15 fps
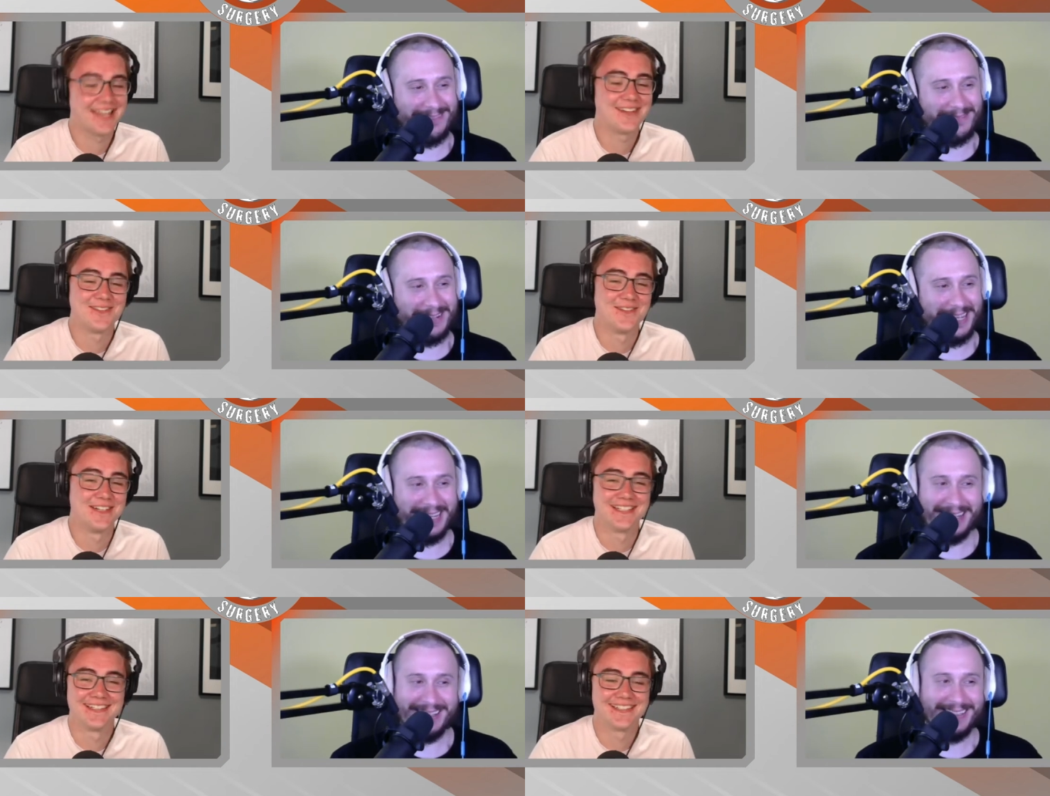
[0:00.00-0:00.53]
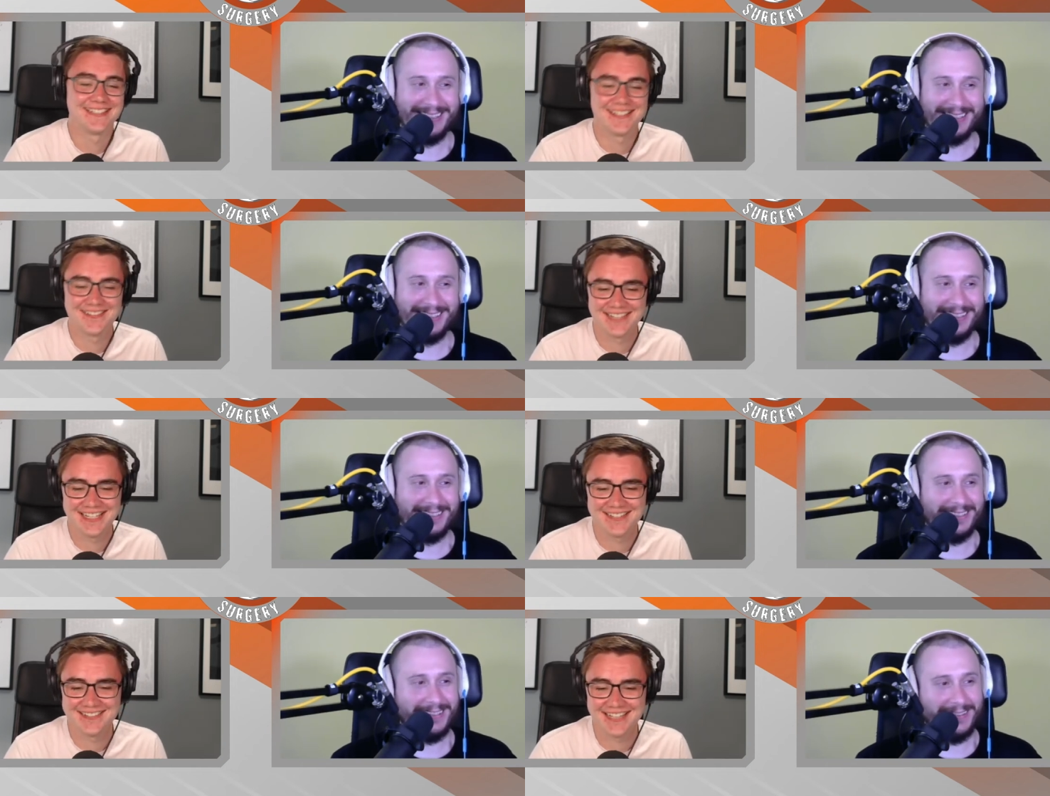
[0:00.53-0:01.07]
Speaker 1: don't want to use
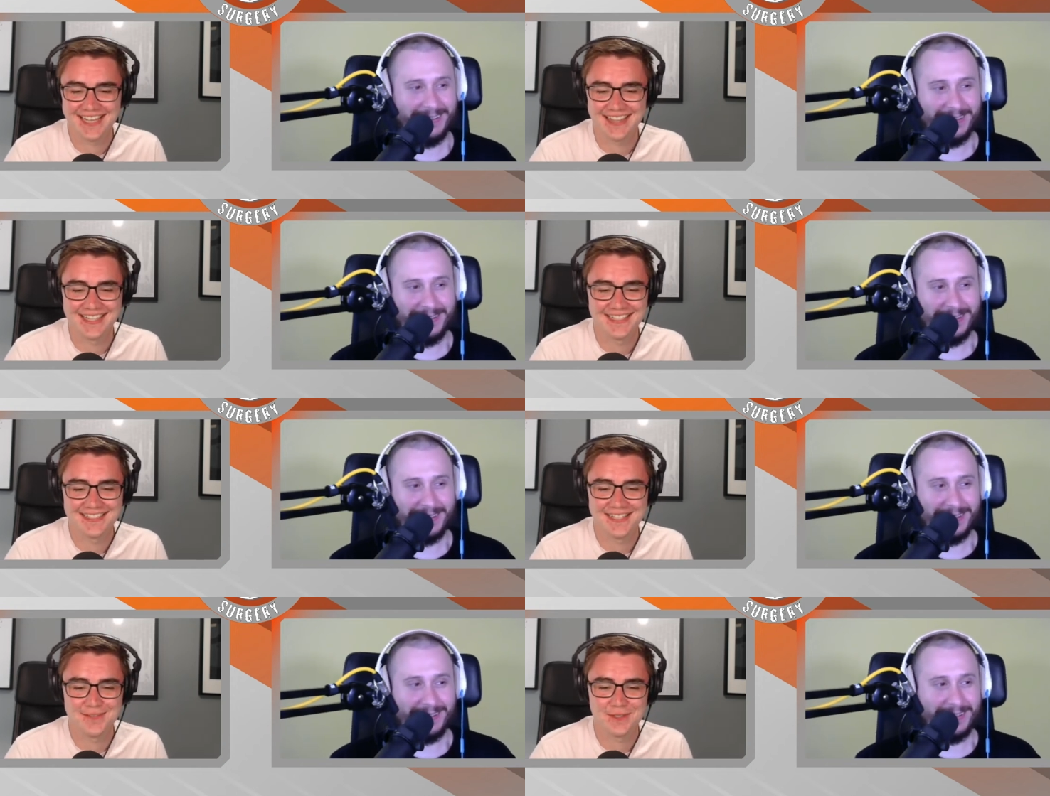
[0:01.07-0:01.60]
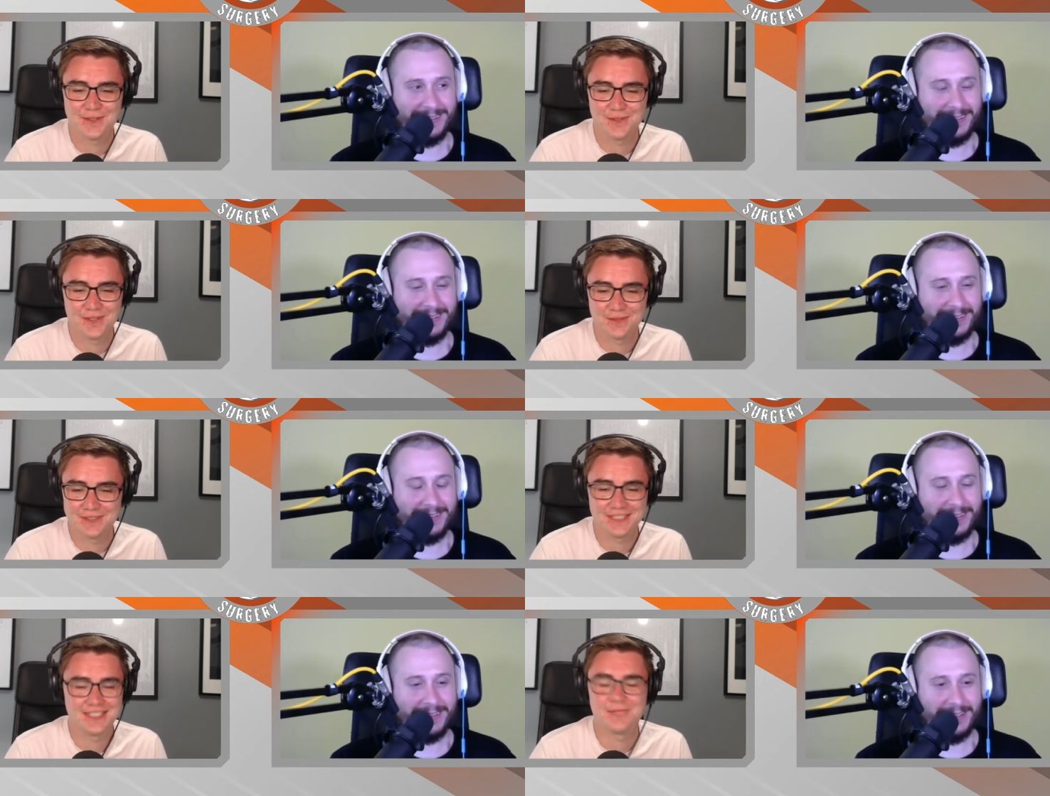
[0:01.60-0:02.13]
chips anyway. I think chips are
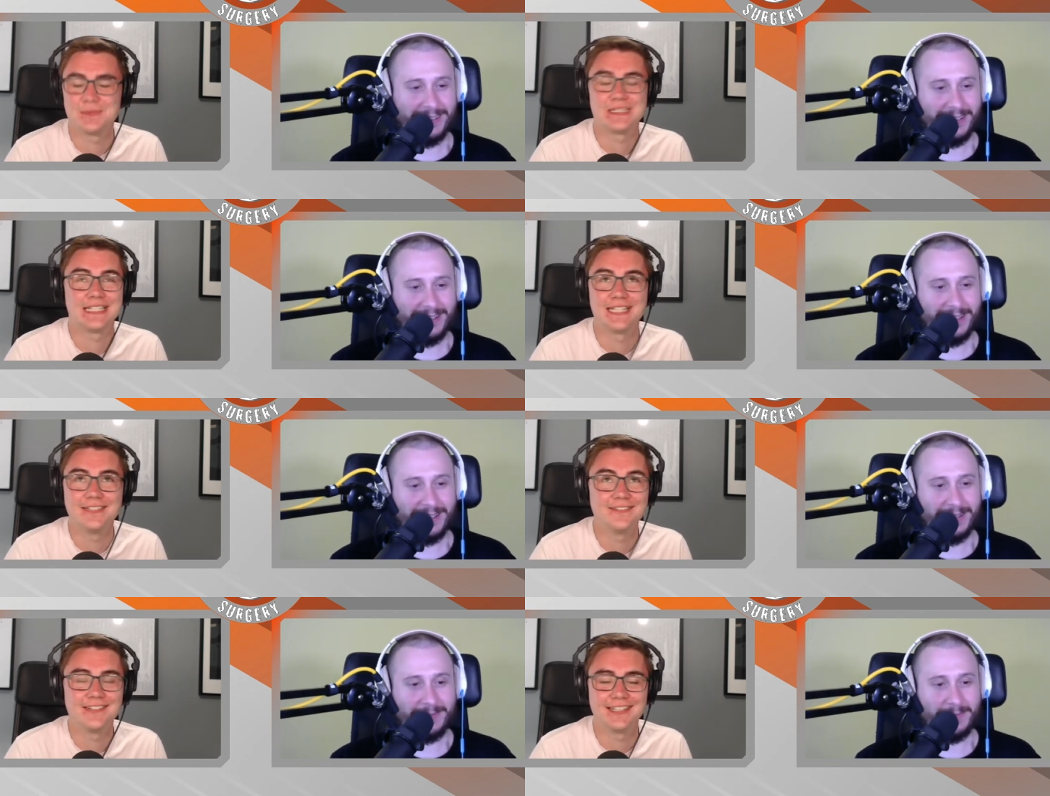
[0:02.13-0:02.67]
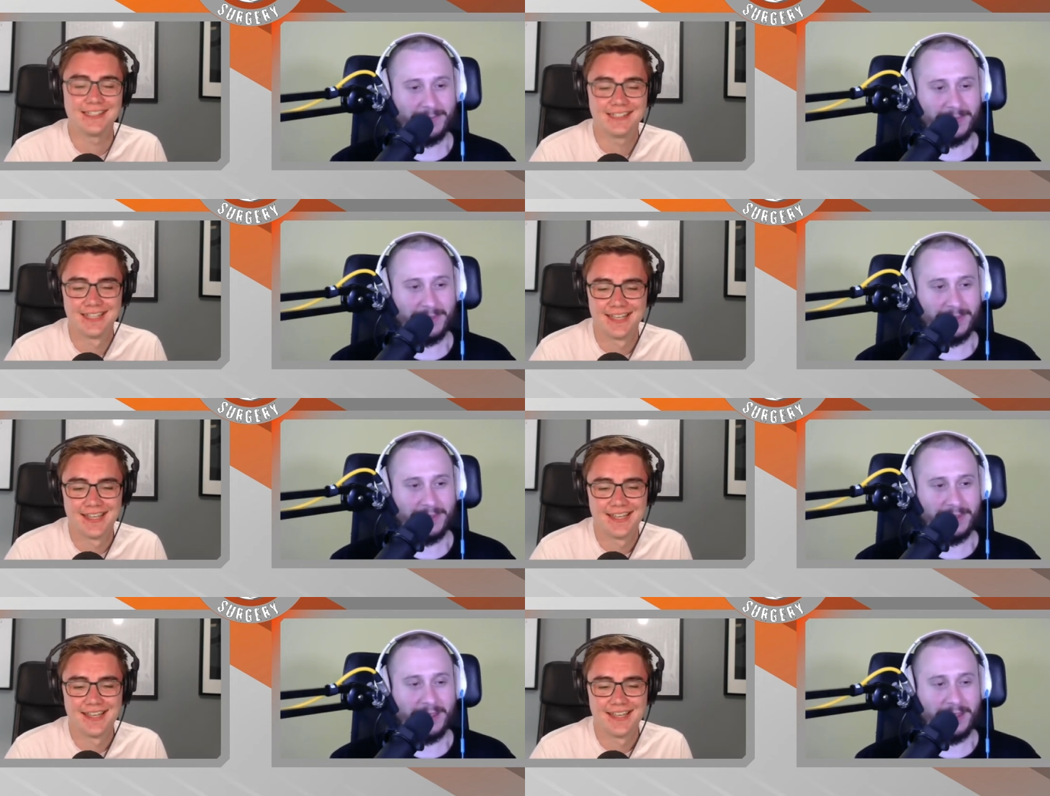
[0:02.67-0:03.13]
rubbish to begin yeah. with.